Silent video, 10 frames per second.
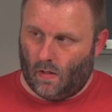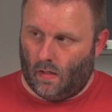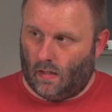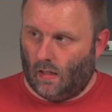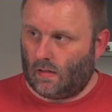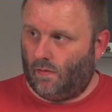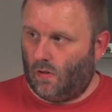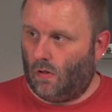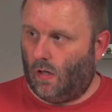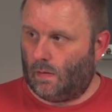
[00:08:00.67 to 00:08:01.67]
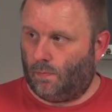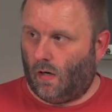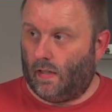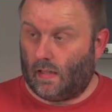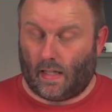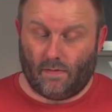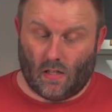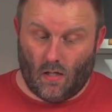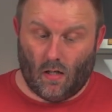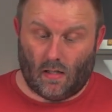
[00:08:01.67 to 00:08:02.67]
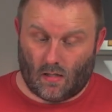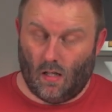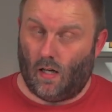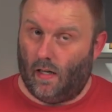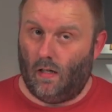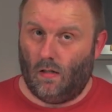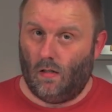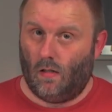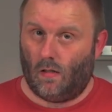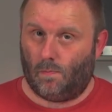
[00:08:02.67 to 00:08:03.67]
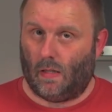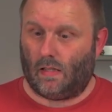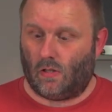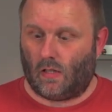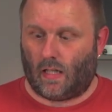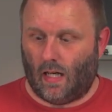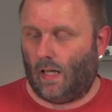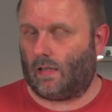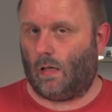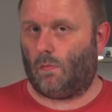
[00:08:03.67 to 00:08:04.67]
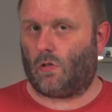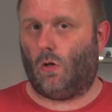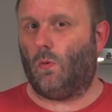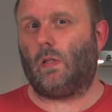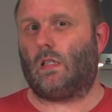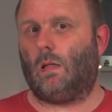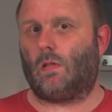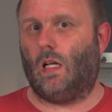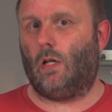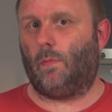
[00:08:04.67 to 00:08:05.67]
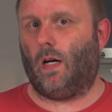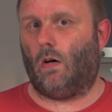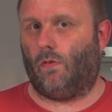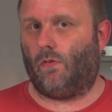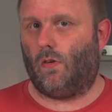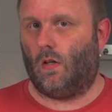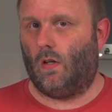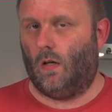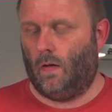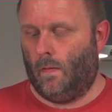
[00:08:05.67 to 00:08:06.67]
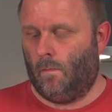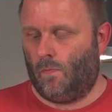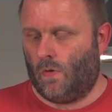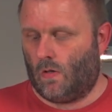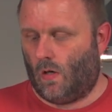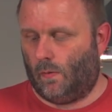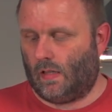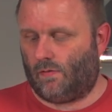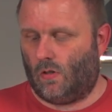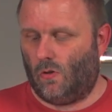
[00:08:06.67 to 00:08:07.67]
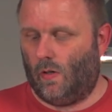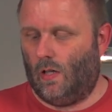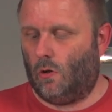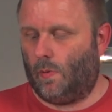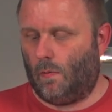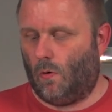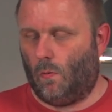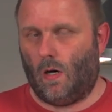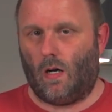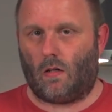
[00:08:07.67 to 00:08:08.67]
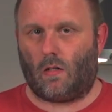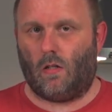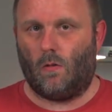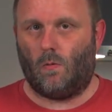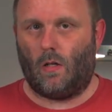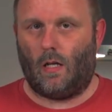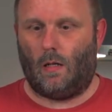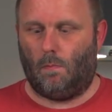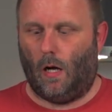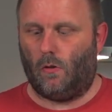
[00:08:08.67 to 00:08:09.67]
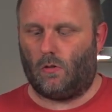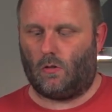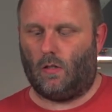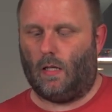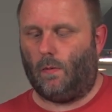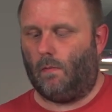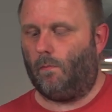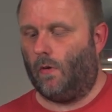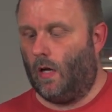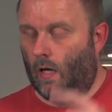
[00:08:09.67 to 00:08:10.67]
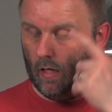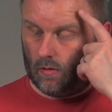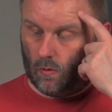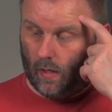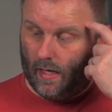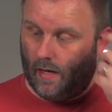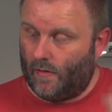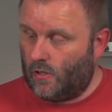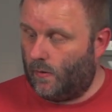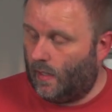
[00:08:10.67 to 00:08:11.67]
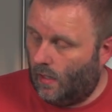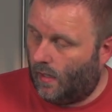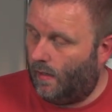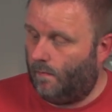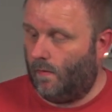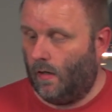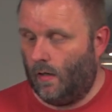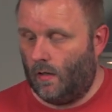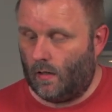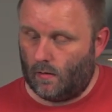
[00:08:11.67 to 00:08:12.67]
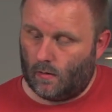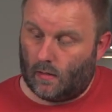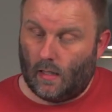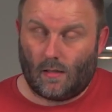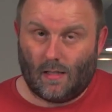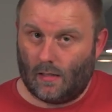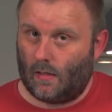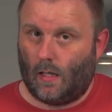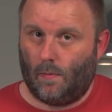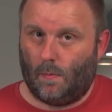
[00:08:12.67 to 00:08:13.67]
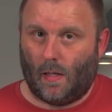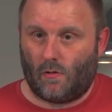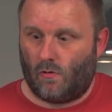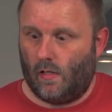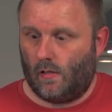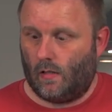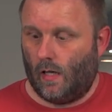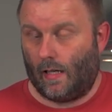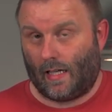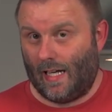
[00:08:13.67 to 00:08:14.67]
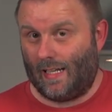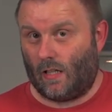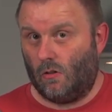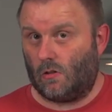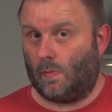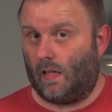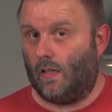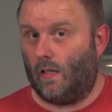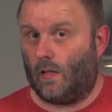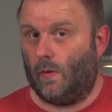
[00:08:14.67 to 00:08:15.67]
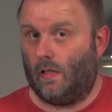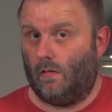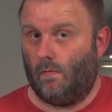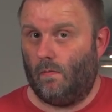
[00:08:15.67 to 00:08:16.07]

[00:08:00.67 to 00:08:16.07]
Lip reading: it does give a nice brightness, it gives a nice light, but it's just the colour temperature always seems a little bit off. So I always have to do a little bit more work in post on that one. It's quite a heavy duty light, it doesn't come with the batteries, and again it cost me 30 quid.